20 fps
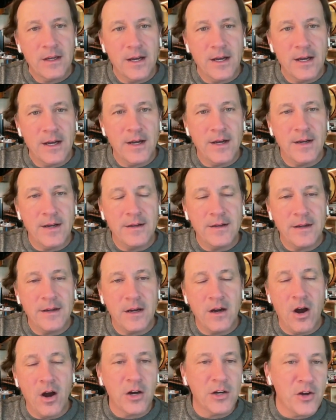
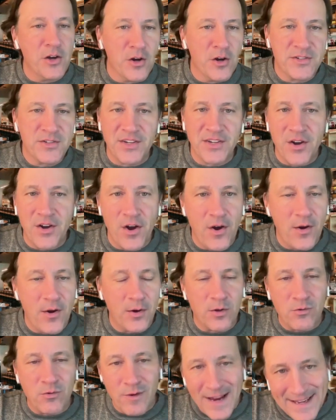R&R
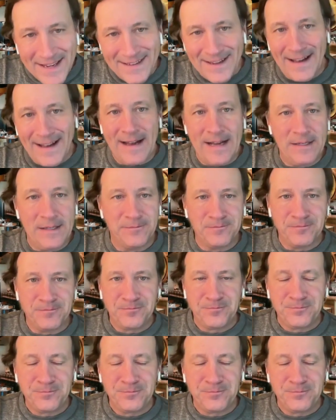Cigar, great guy.